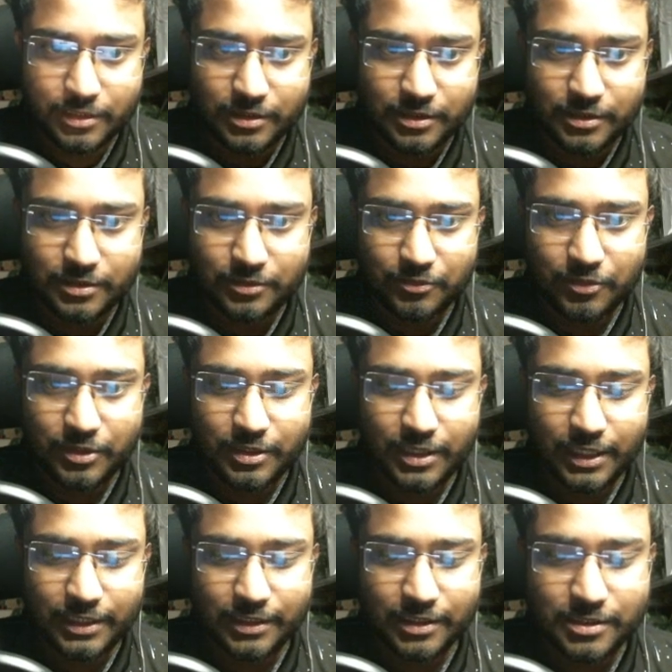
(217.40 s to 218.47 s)
is written
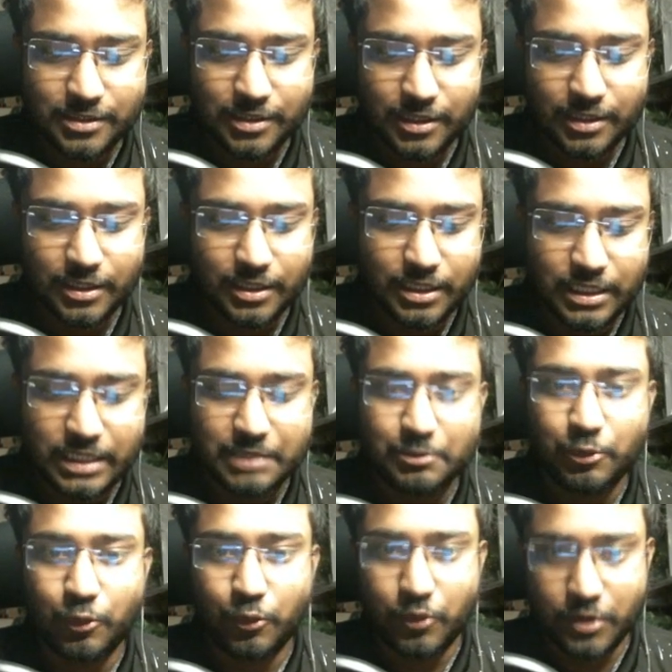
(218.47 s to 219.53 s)
like this:
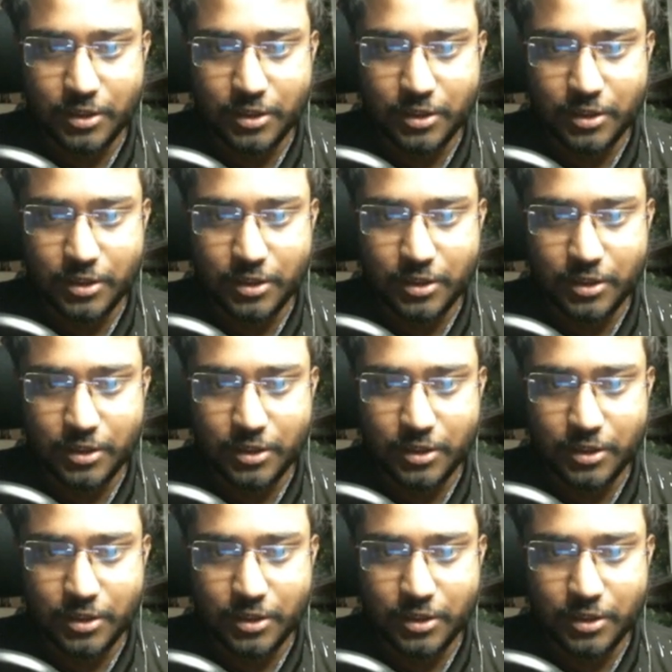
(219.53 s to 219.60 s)
keyboard.